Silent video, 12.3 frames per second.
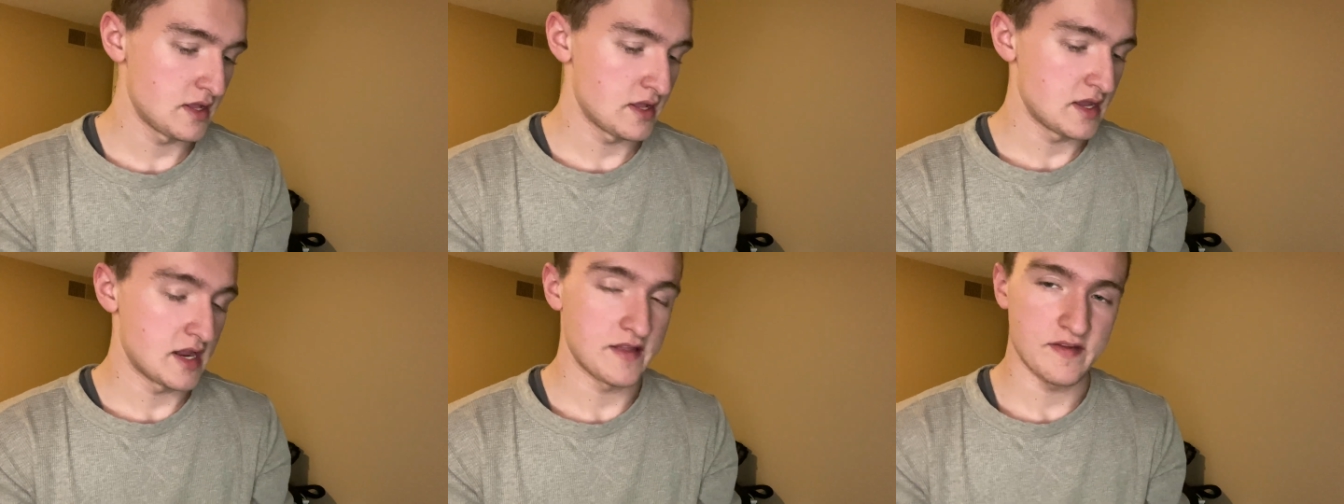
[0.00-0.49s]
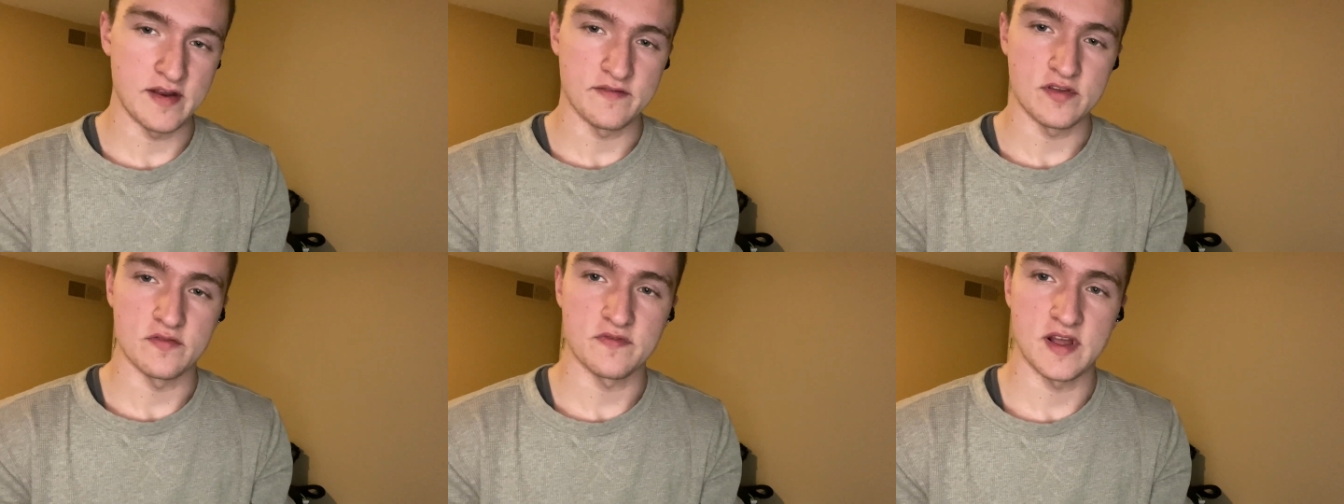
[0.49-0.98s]
And if any of
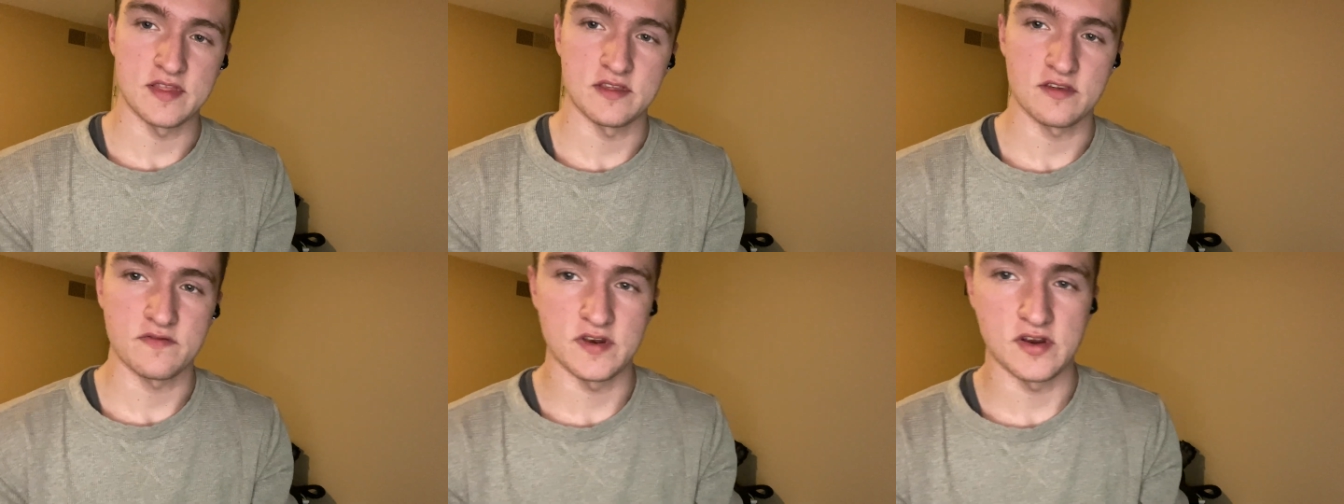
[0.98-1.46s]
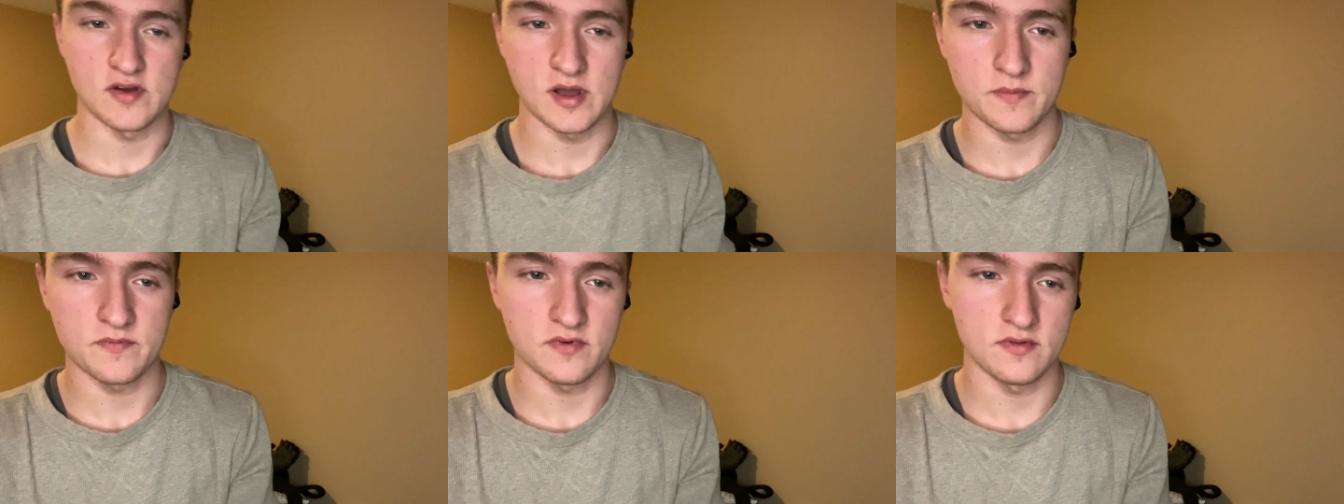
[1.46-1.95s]
you find this video
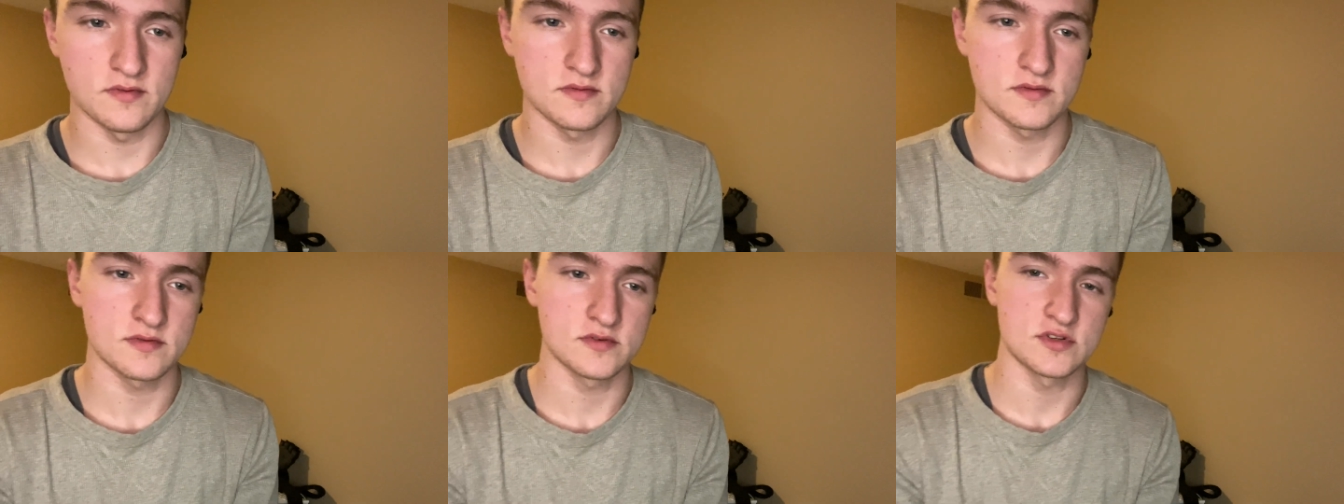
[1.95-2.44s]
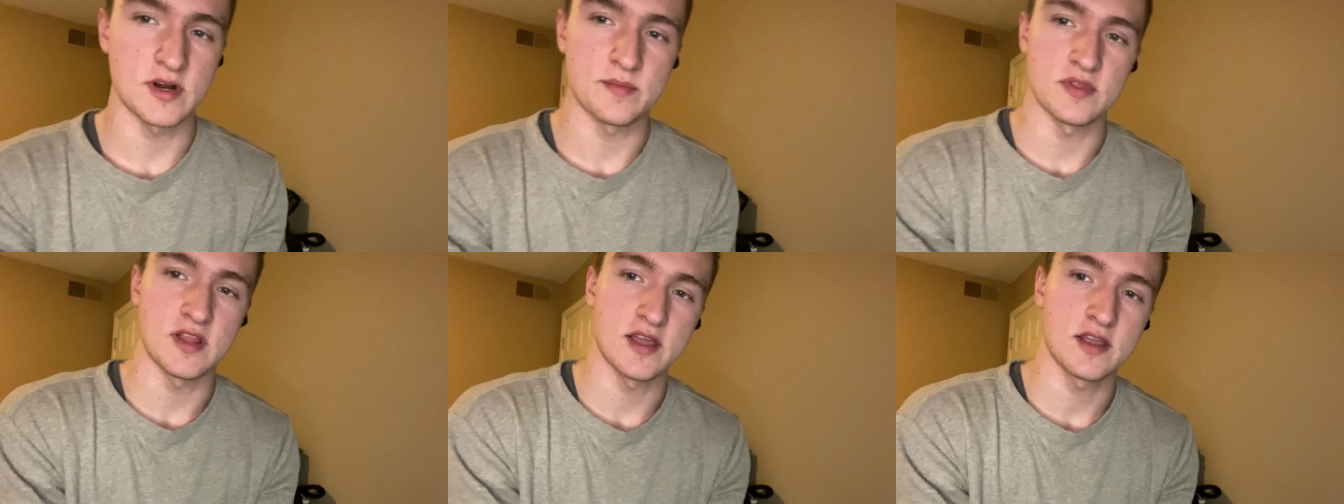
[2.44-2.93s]
helpful, drop
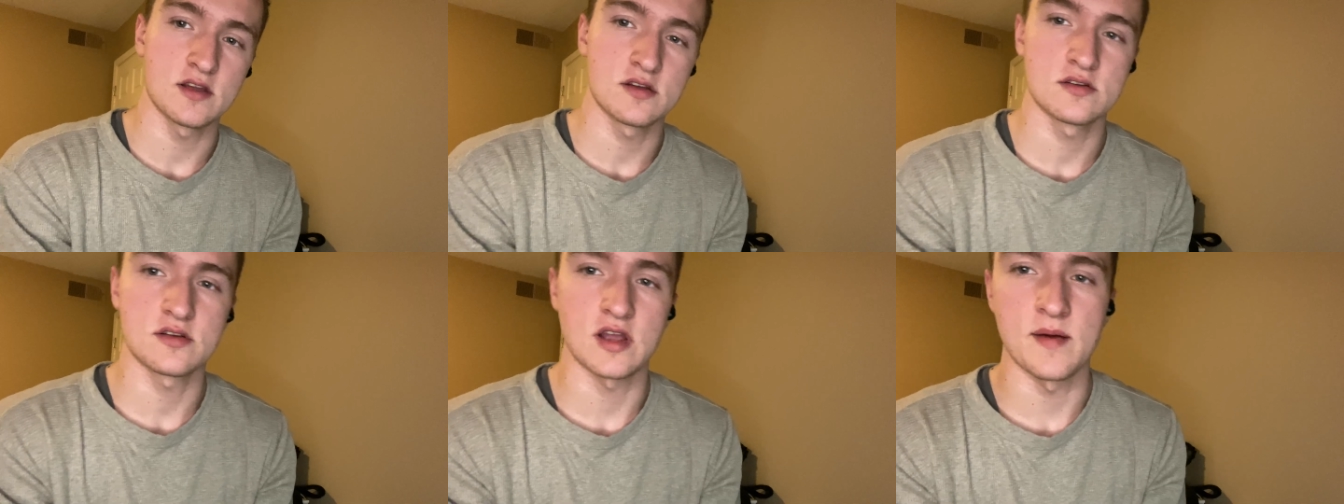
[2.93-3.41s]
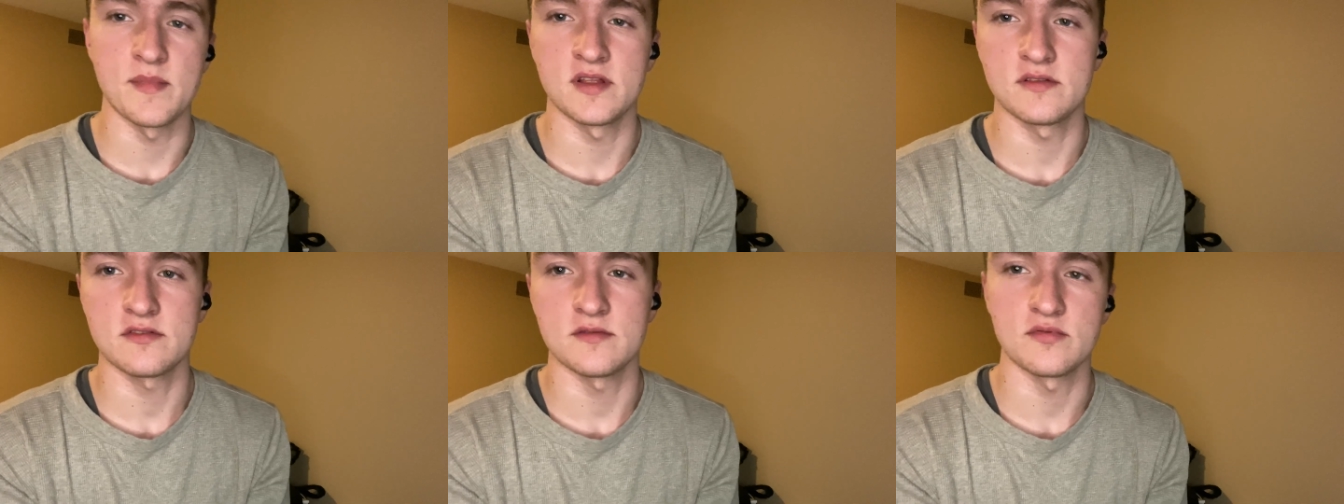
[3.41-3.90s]
a like,
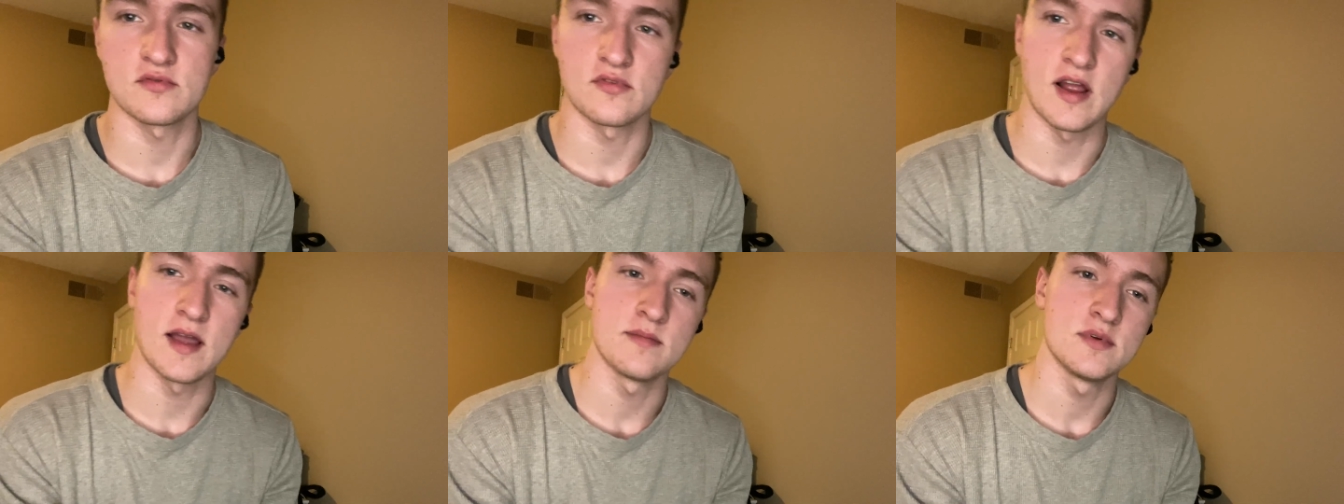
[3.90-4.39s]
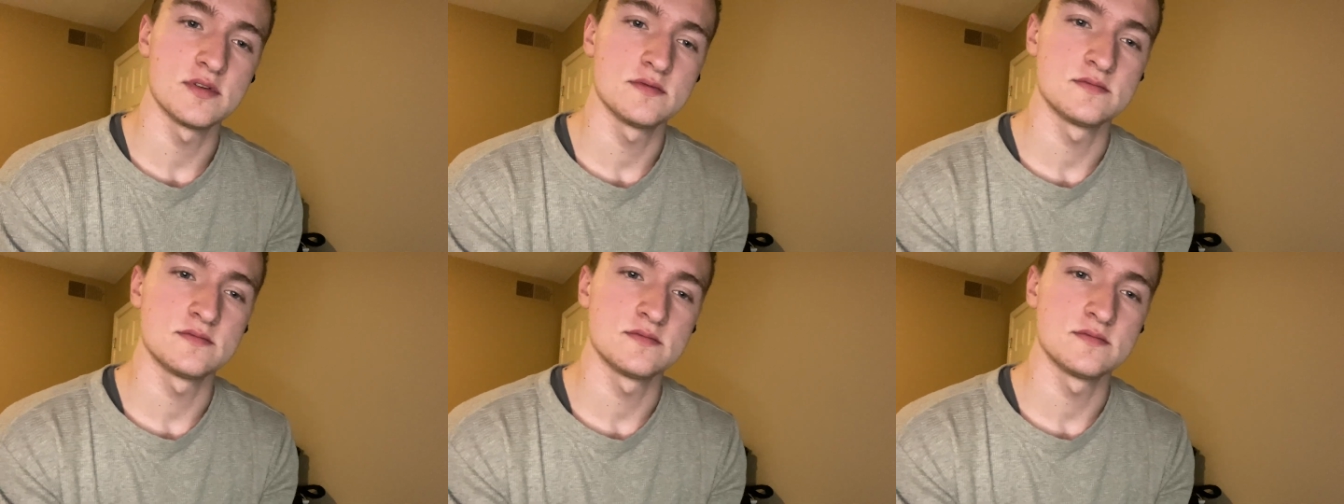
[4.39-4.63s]
comment, subscribe.